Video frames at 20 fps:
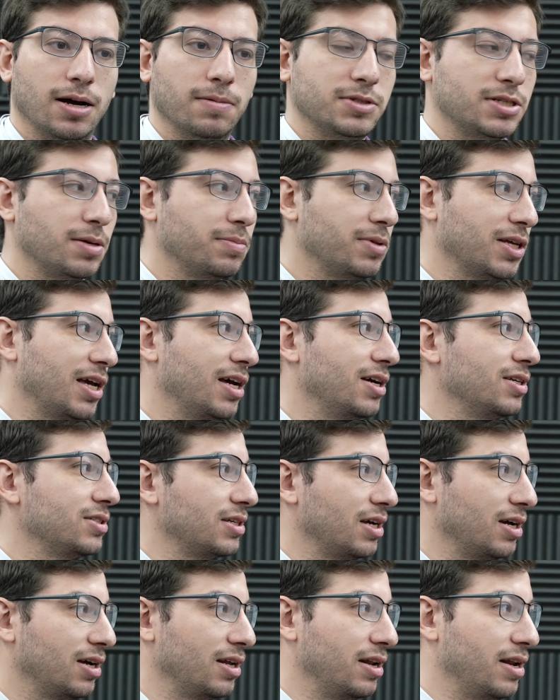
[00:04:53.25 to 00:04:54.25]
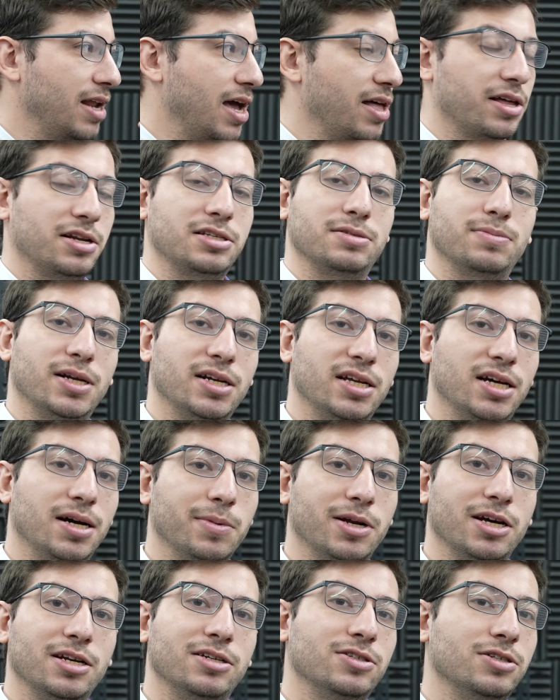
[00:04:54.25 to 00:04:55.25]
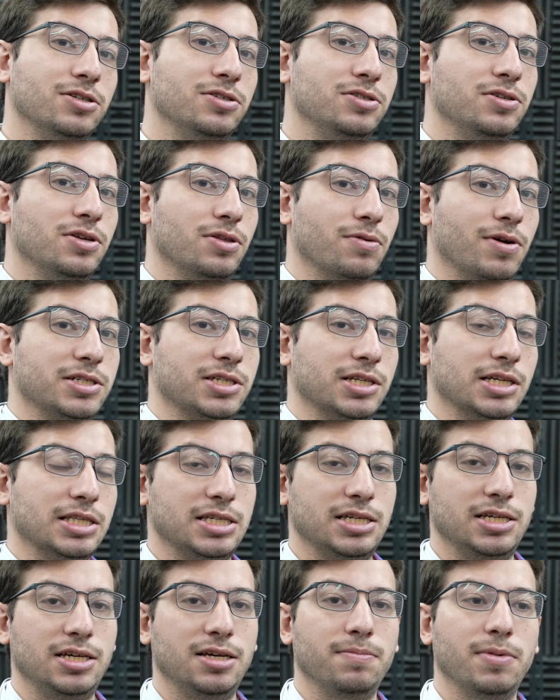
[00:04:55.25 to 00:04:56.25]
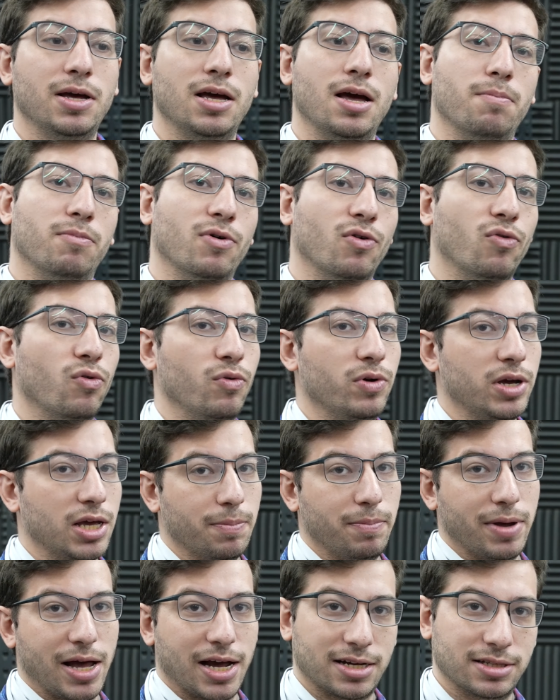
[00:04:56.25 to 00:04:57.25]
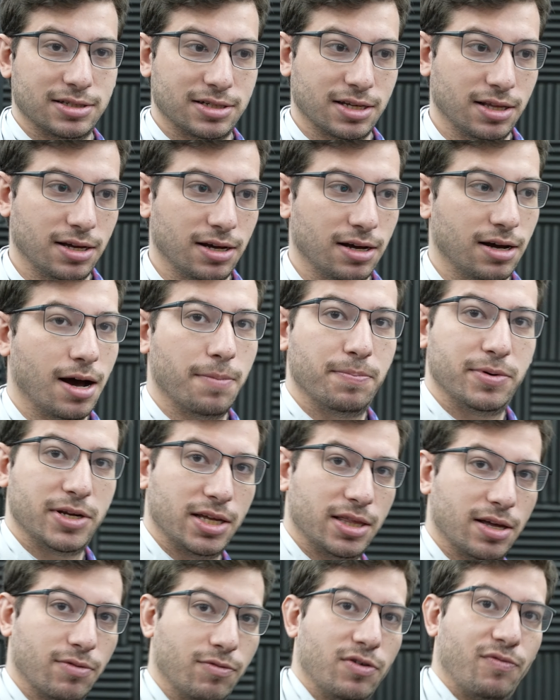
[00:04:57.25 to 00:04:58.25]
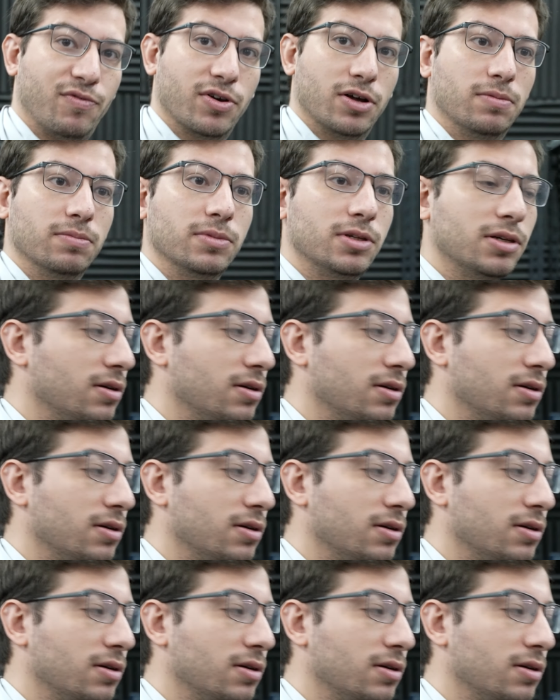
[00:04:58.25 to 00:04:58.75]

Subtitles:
Something else, now that it's Monday, I'm going to introduce you to the rest of the team before we get back into the update that we filmed.